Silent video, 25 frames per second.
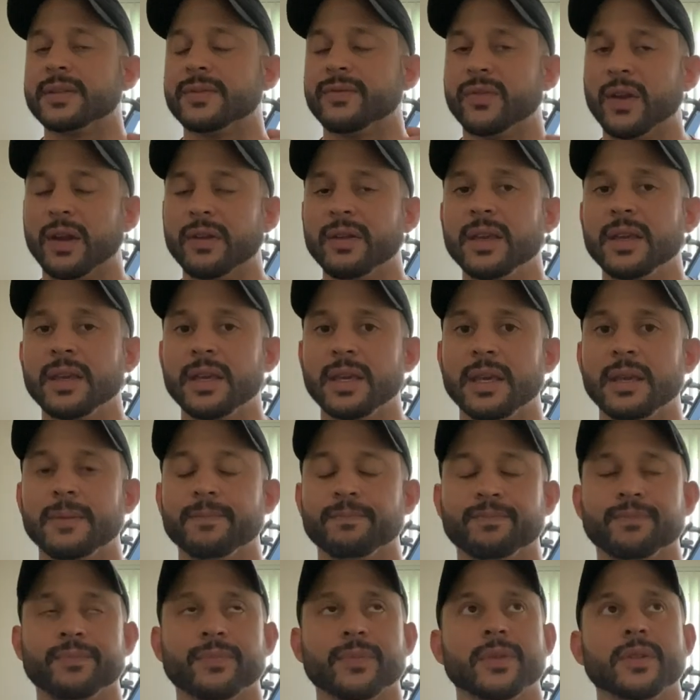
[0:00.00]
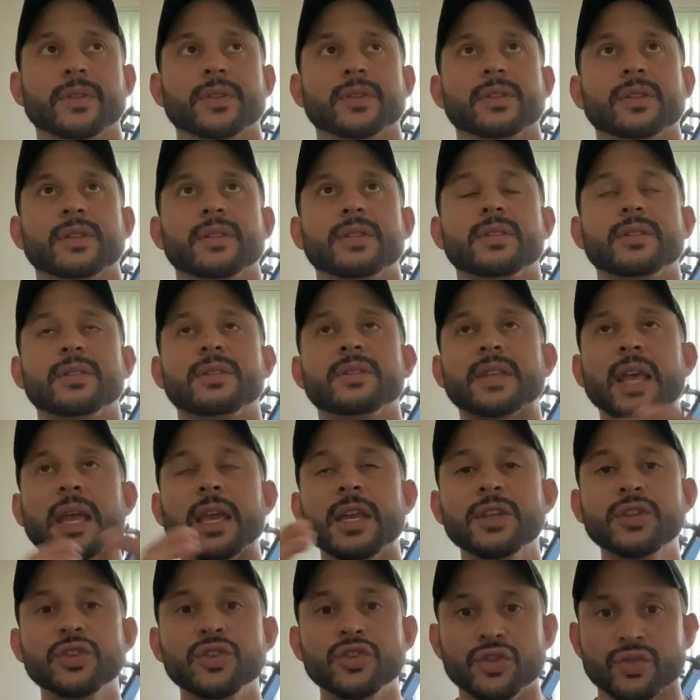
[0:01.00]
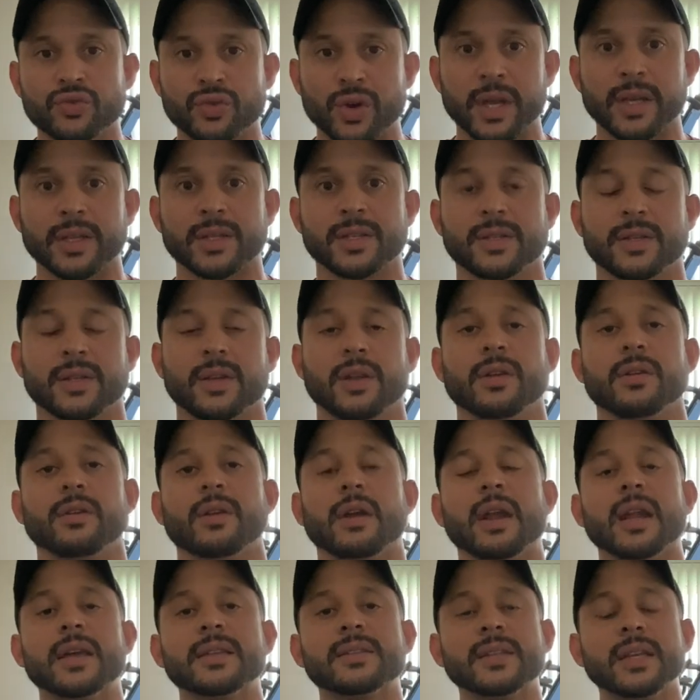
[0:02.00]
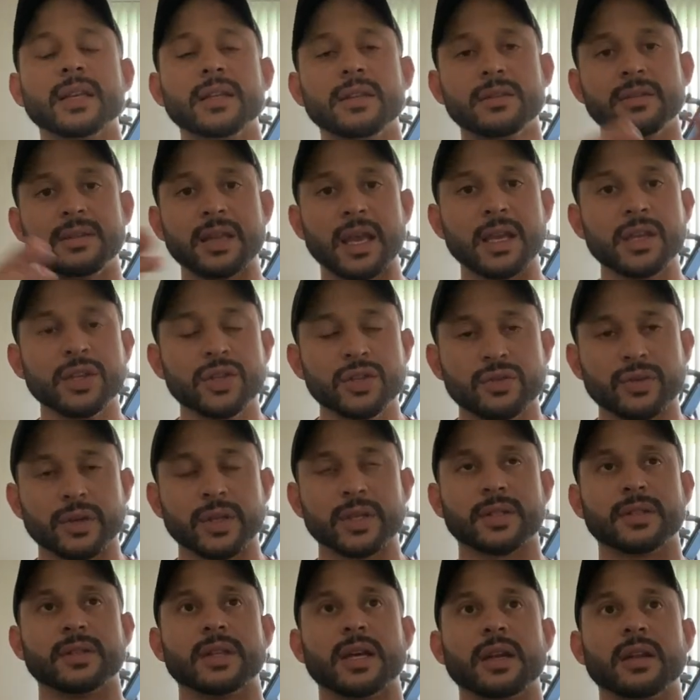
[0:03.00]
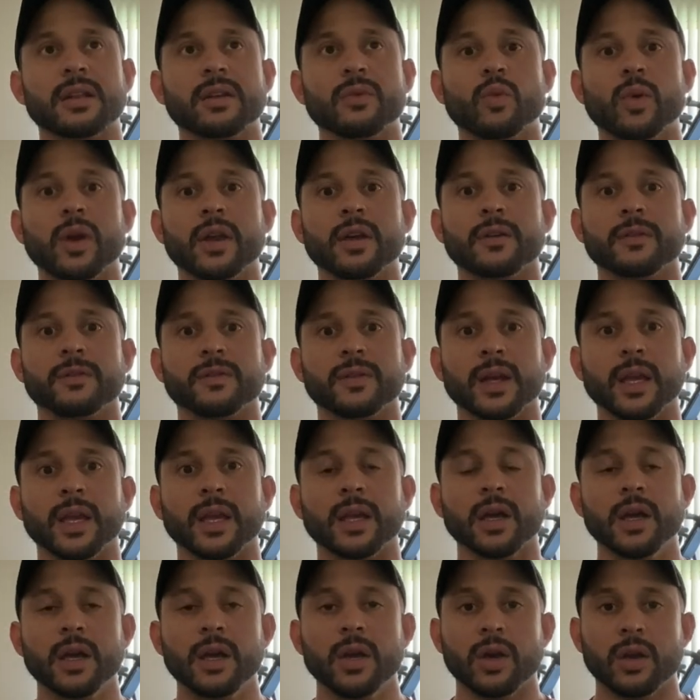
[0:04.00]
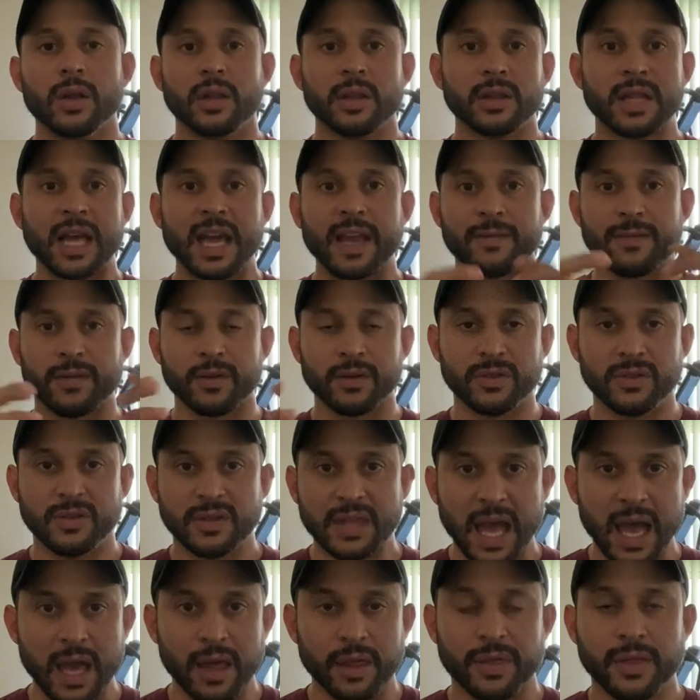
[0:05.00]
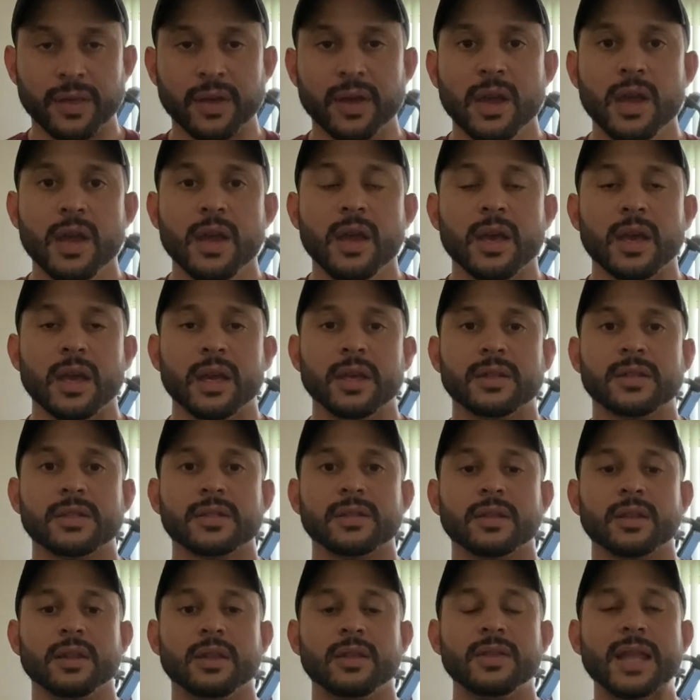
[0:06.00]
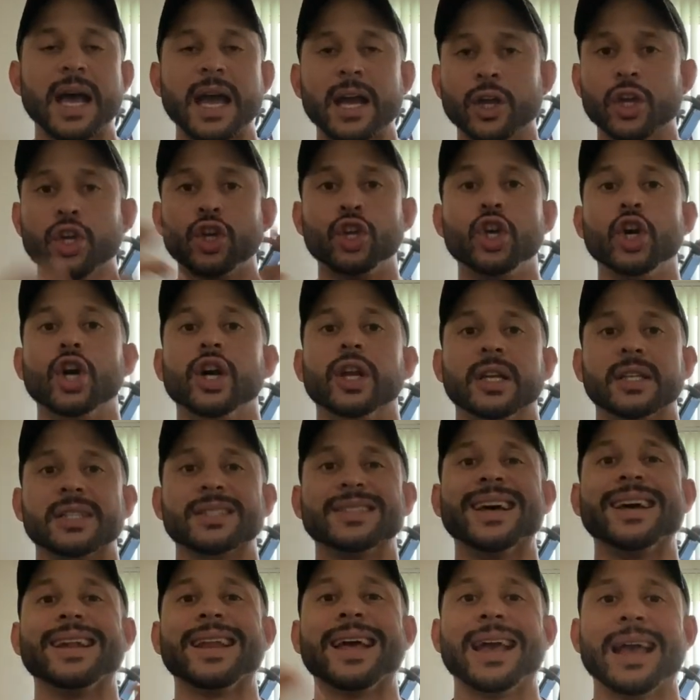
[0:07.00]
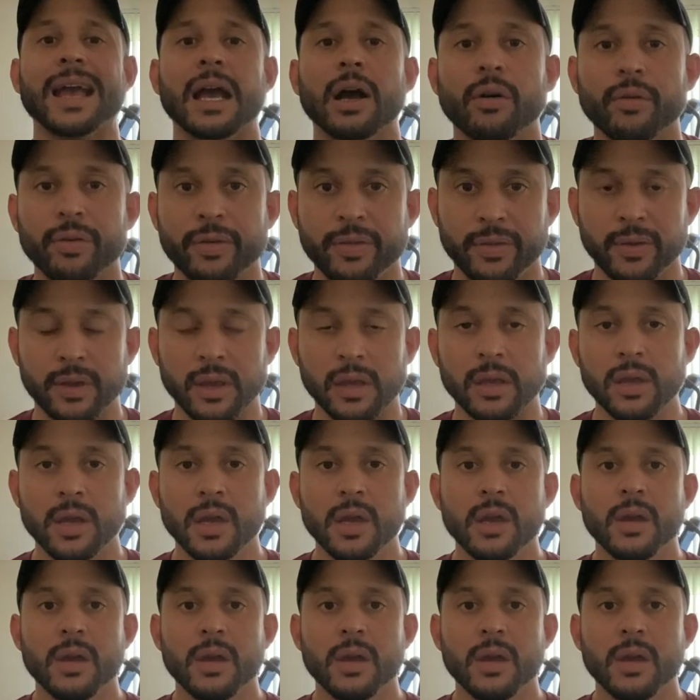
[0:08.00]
very dangerous. And I say dangerous, not in a way of like life or death. It's not good. It's not healthy